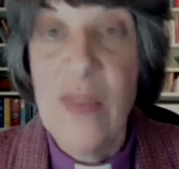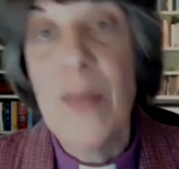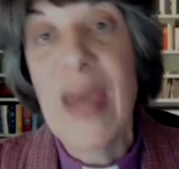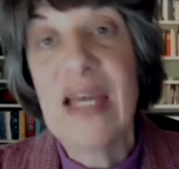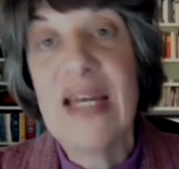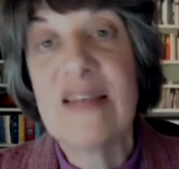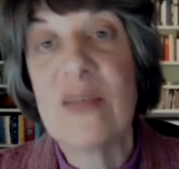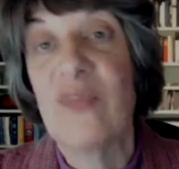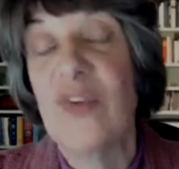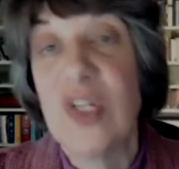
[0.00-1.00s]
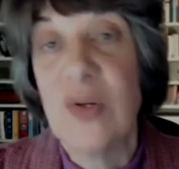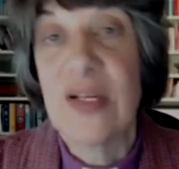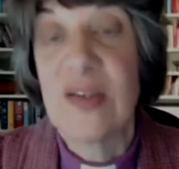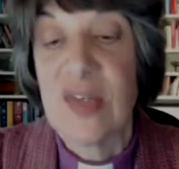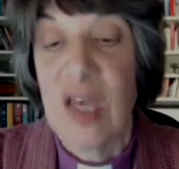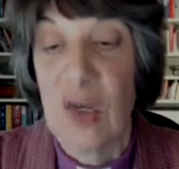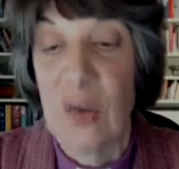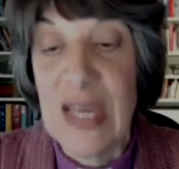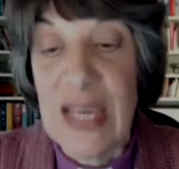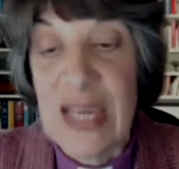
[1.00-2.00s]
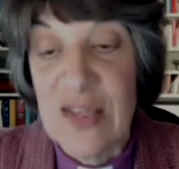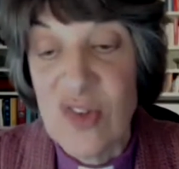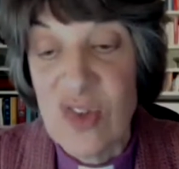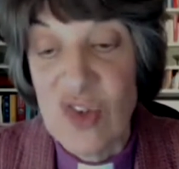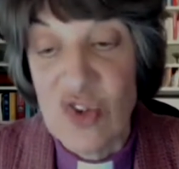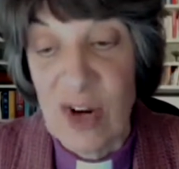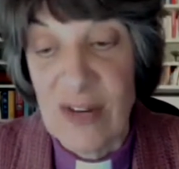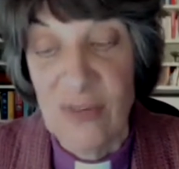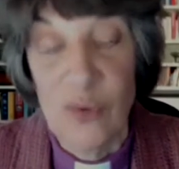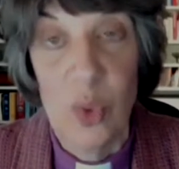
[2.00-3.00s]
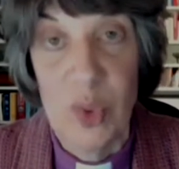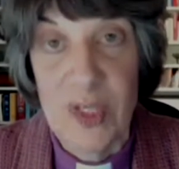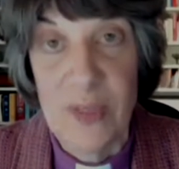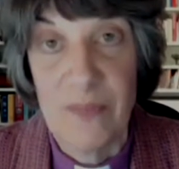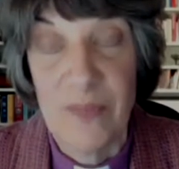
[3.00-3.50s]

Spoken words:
The mechanism for doing so is straightforward.